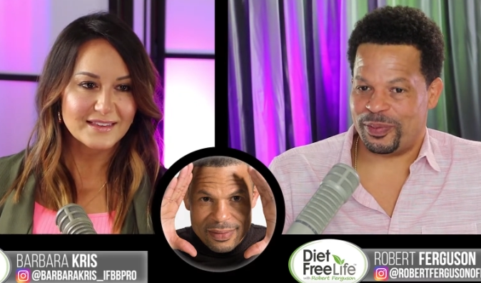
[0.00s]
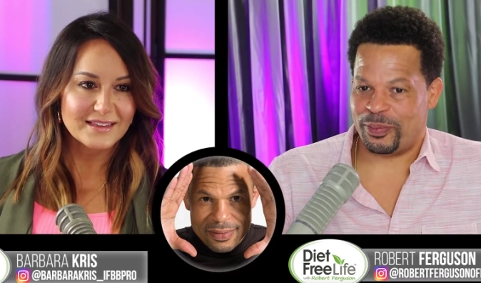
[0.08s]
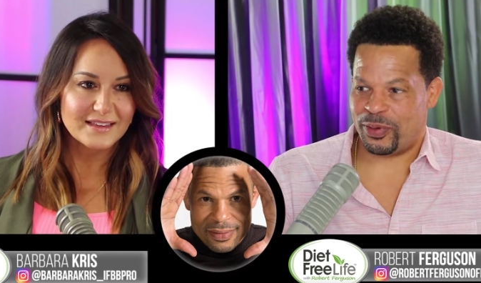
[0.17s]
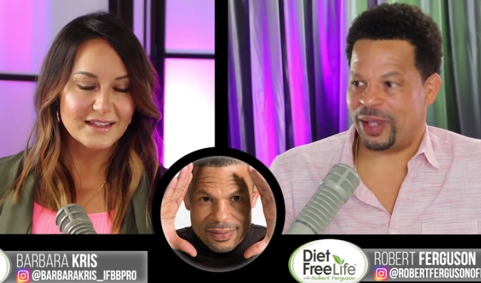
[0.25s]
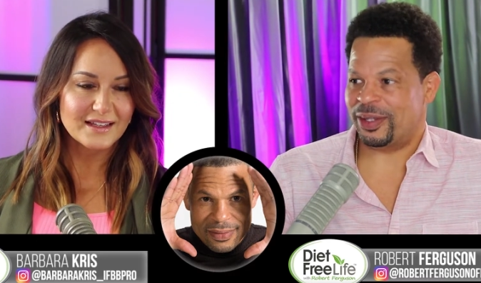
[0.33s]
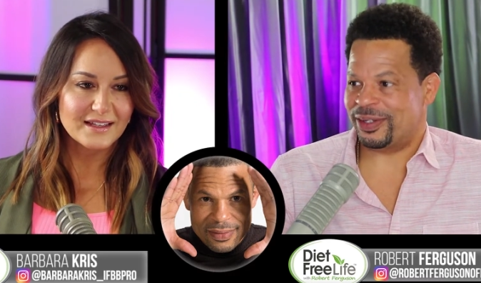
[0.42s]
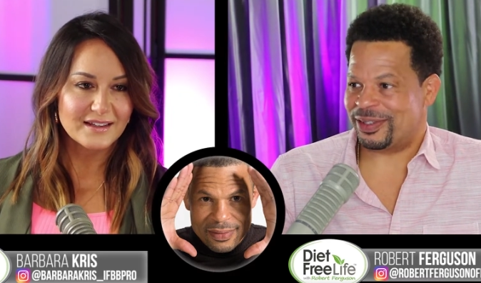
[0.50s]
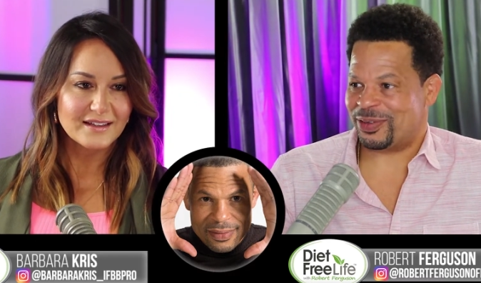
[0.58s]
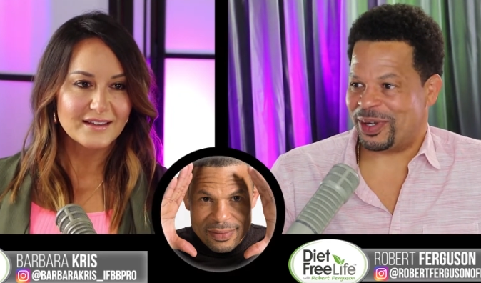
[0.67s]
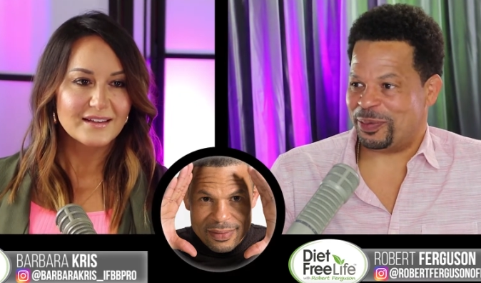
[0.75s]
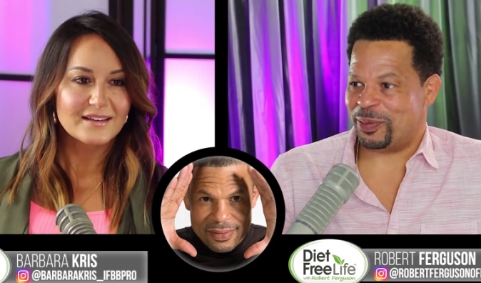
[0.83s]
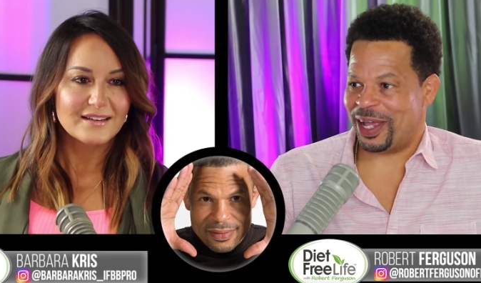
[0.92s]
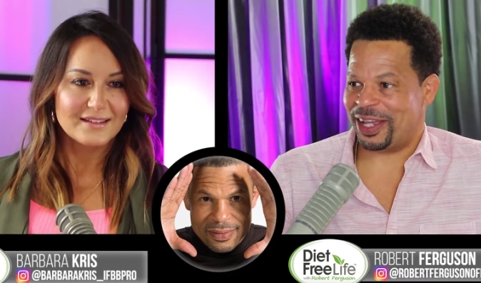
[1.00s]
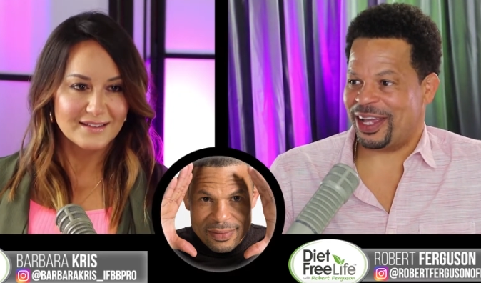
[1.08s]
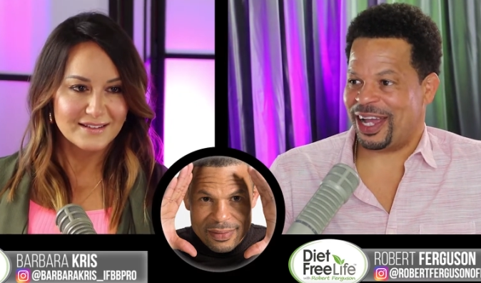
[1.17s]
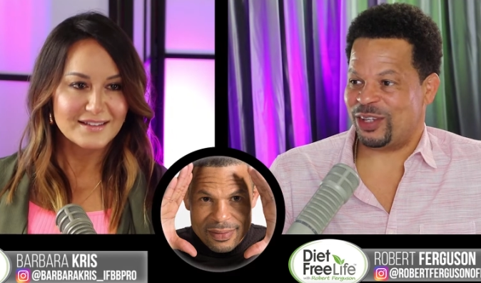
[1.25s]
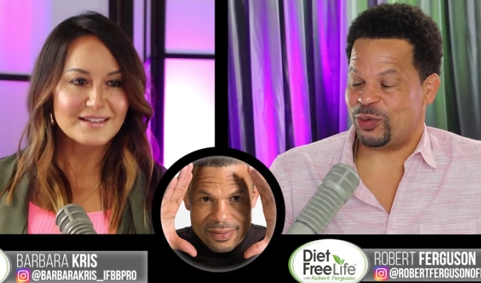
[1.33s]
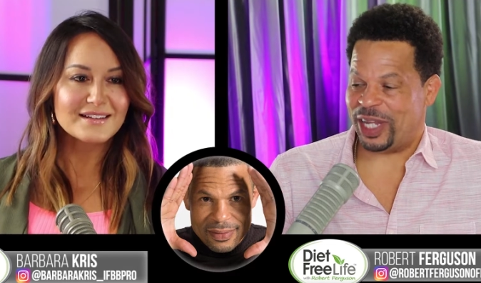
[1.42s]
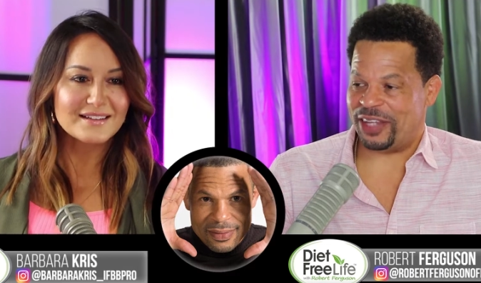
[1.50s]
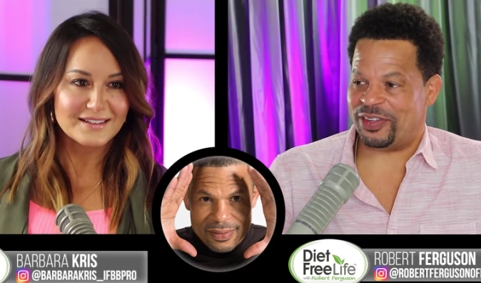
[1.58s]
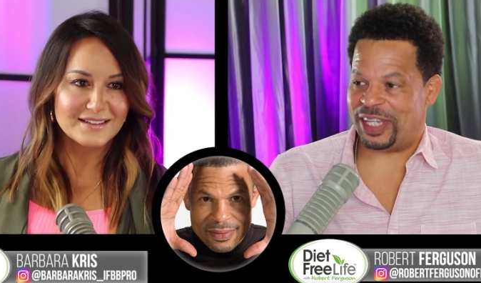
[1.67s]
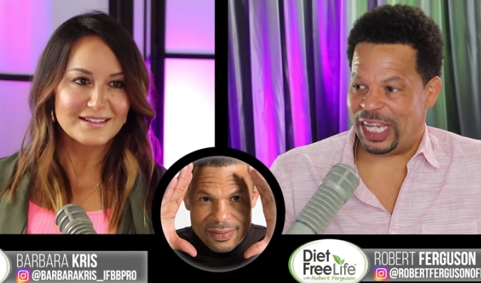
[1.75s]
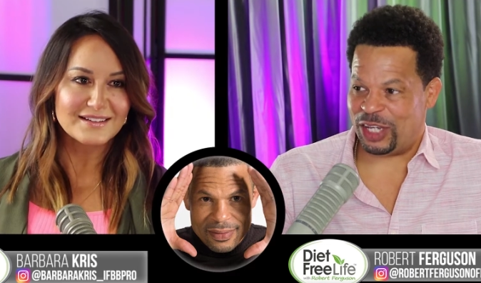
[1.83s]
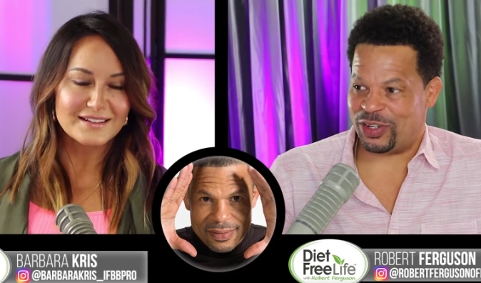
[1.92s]
Speaker 1: brothers, right? Black guys, when they
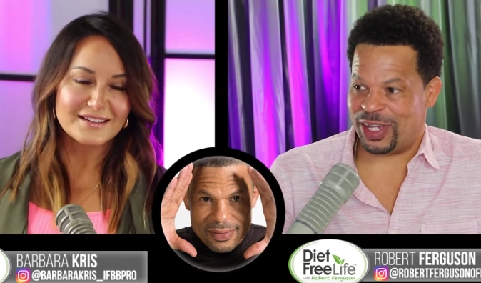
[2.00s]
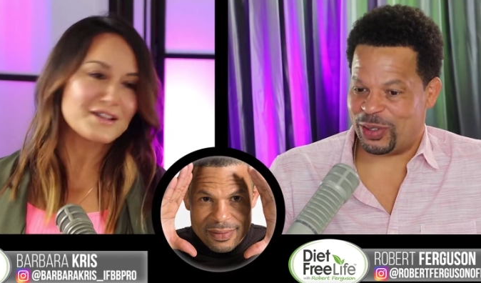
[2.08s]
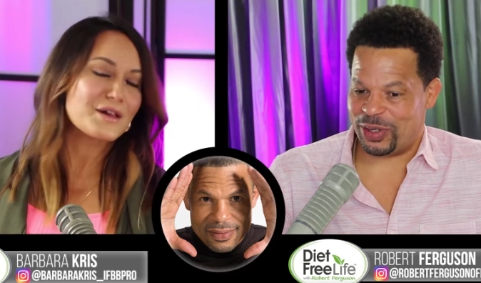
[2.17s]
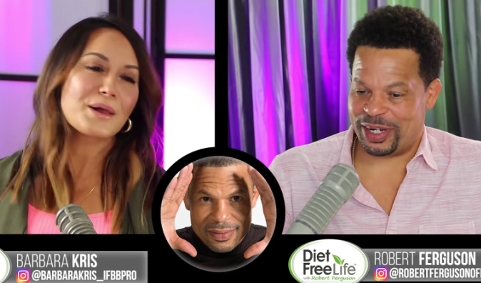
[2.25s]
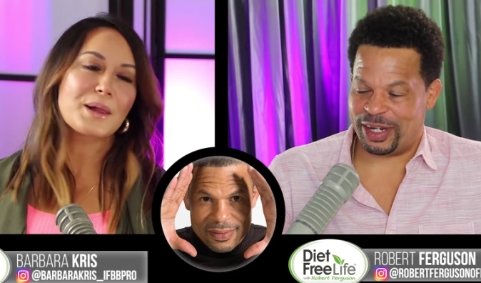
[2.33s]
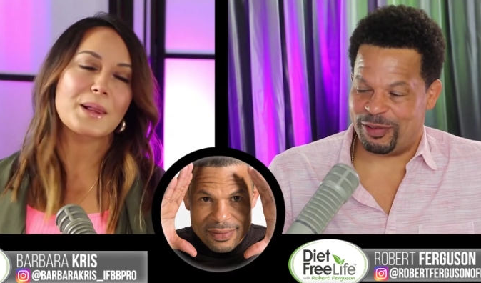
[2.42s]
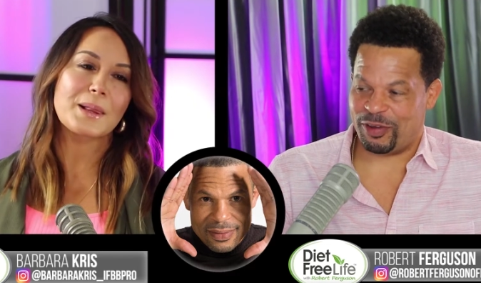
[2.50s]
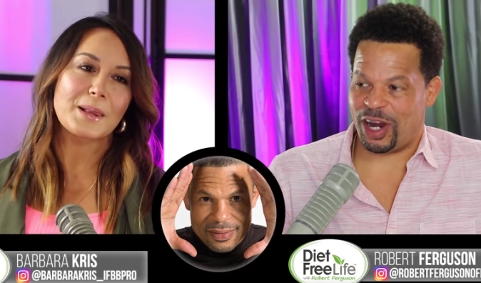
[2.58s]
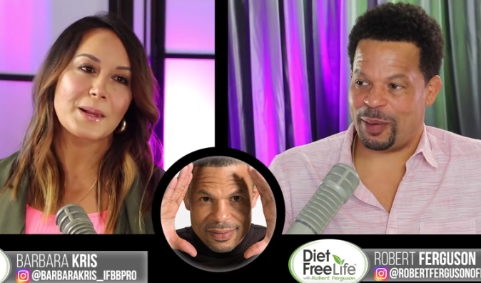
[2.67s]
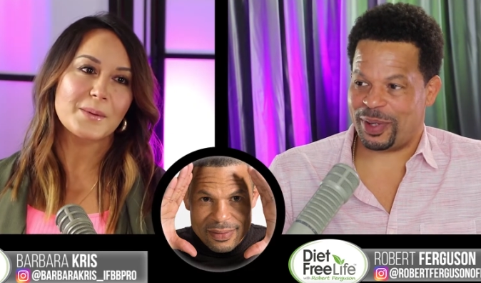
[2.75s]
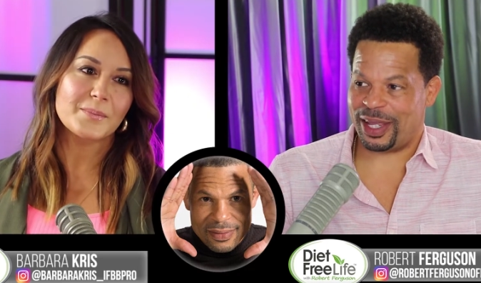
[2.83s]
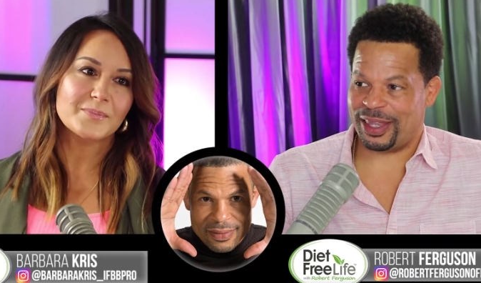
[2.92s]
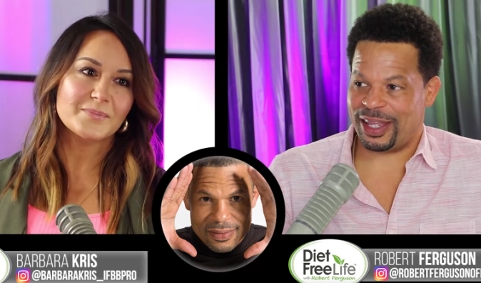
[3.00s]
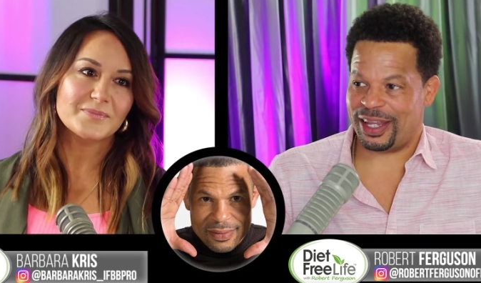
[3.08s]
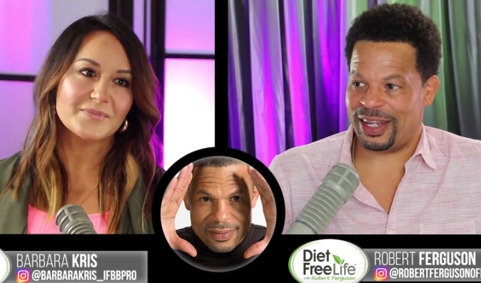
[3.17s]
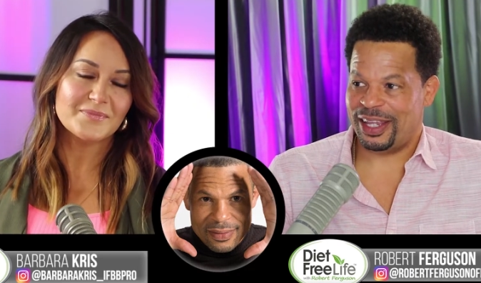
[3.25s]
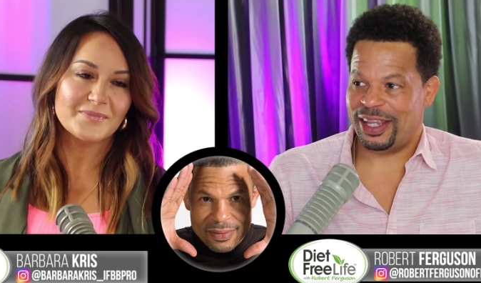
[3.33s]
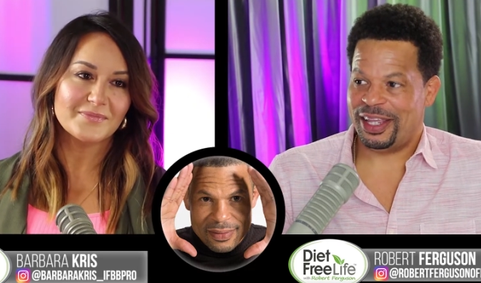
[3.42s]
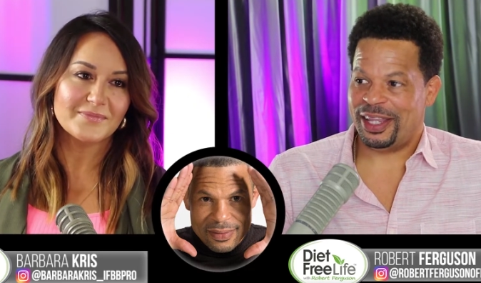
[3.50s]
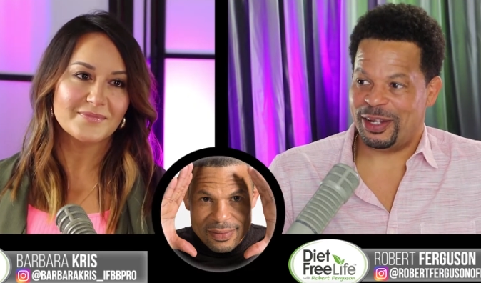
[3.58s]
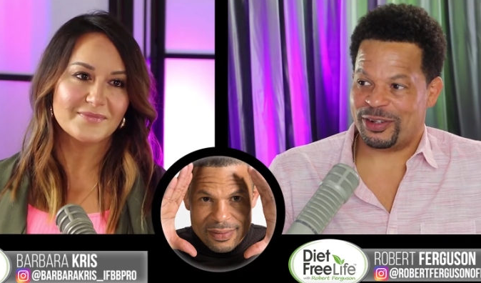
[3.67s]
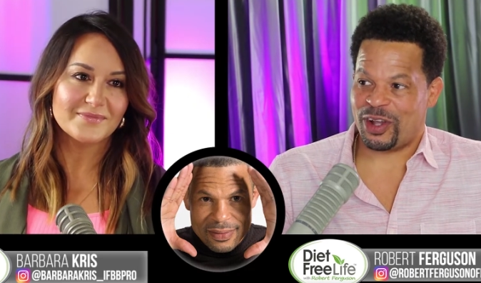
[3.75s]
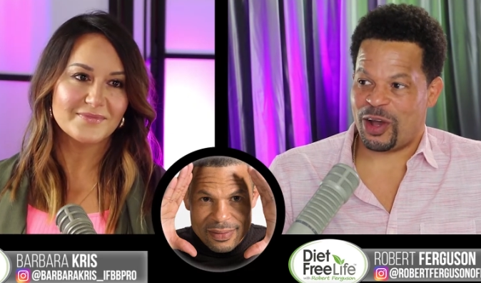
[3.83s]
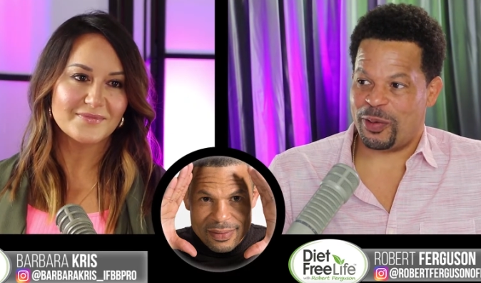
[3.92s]
see each uh-huh. other in an environment like that, mm-hmm.
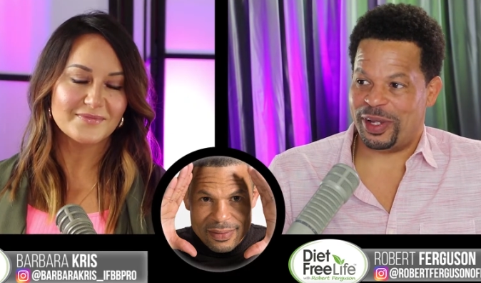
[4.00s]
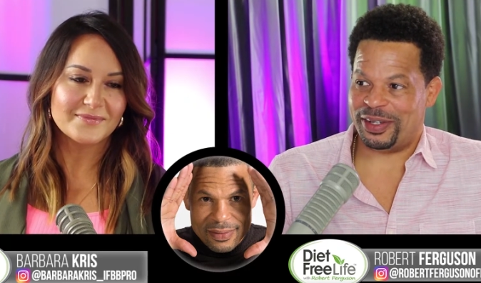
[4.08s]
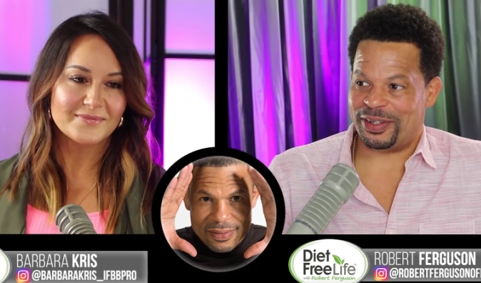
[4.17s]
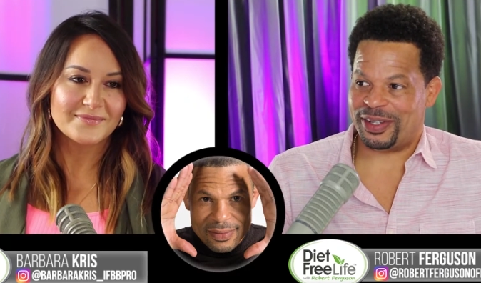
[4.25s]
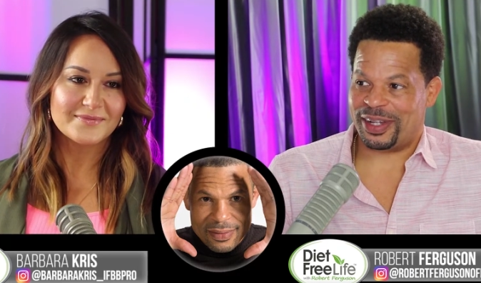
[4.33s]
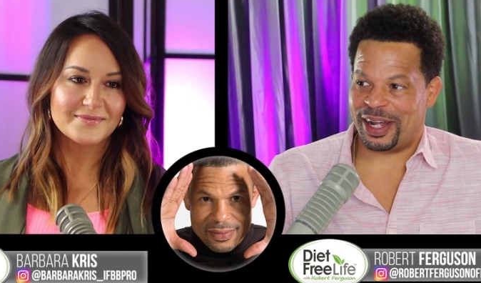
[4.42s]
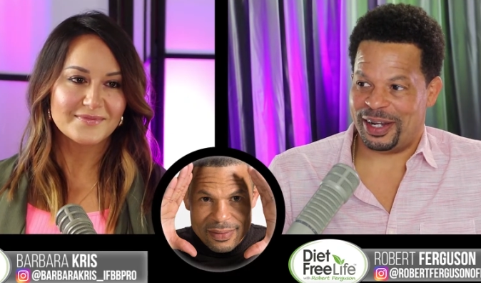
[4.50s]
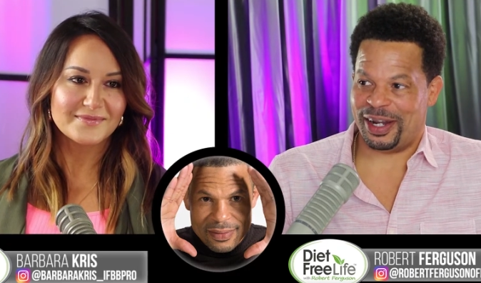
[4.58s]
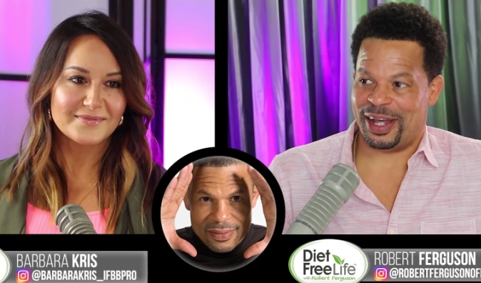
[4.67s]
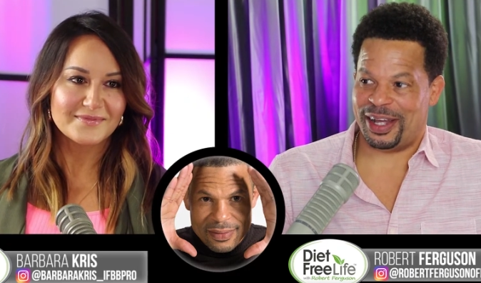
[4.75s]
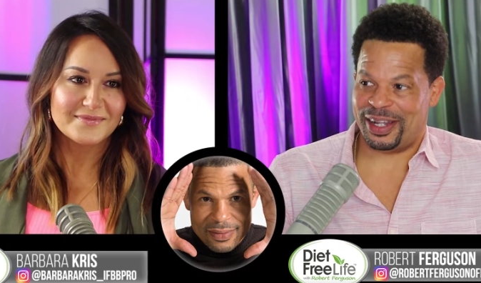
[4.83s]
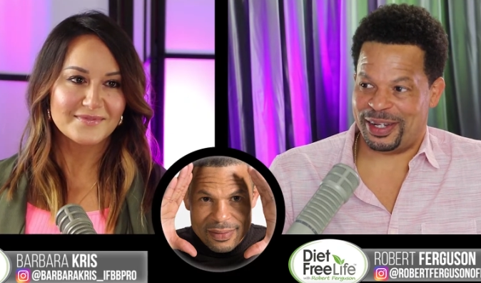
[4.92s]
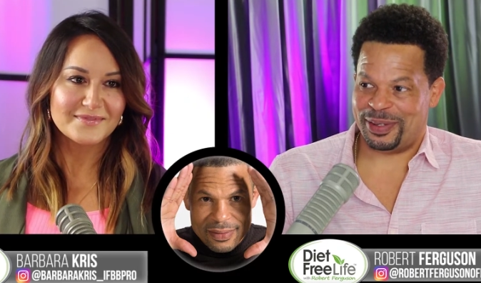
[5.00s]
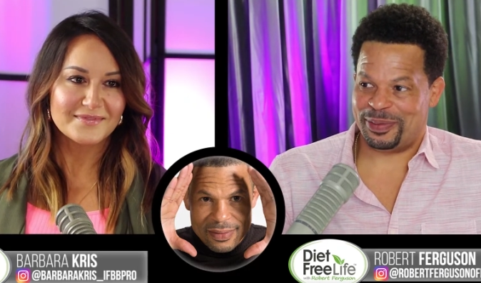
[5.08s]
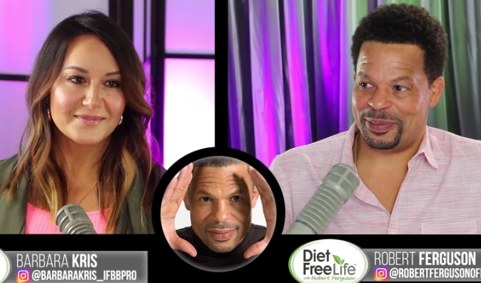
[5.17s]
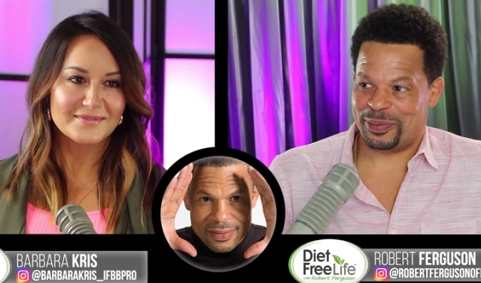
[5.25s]
there's always a nod